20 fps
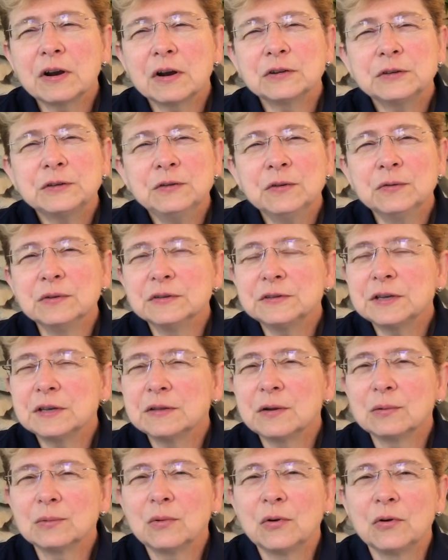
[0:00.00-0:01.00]
our students in
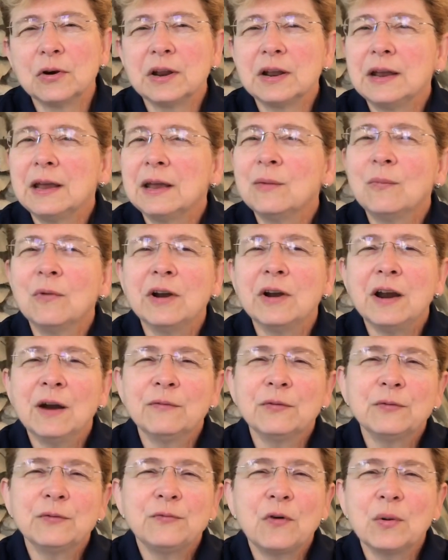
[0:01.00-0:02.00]
their learning in
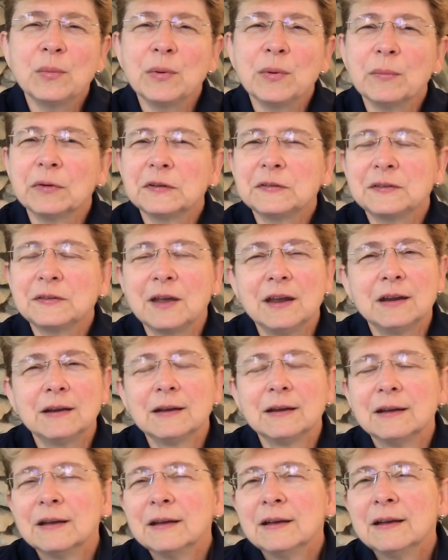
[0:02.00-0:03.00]
whatever form it must take.